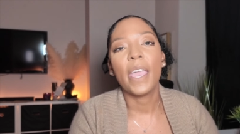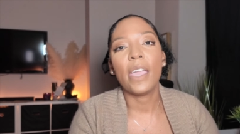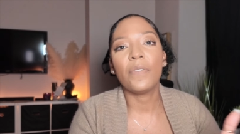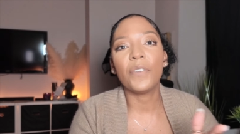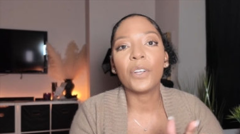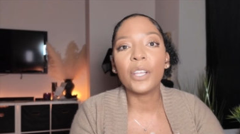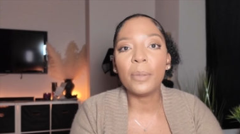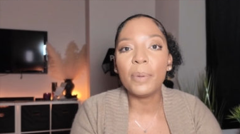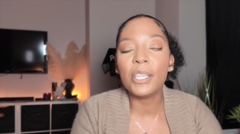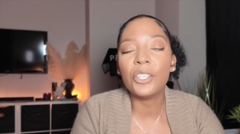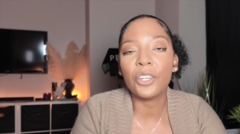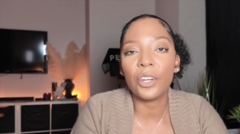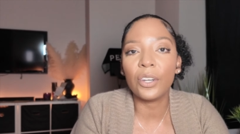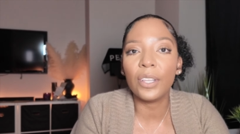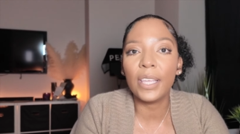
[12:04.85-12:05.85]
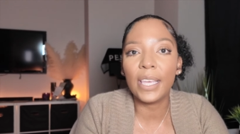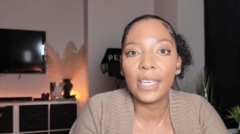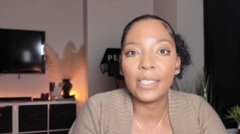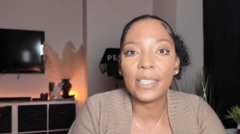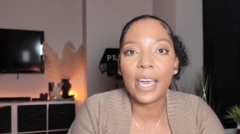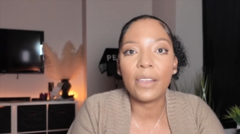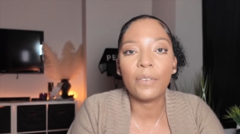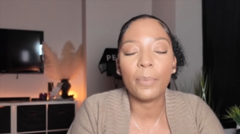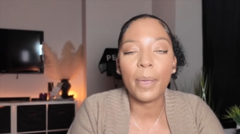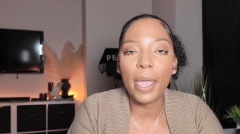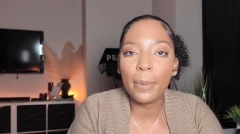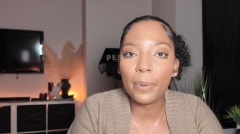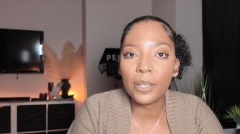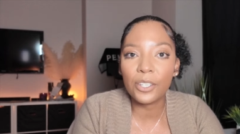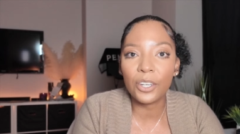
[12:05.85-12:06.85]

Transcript: If you're gonna be journaling inside of a paper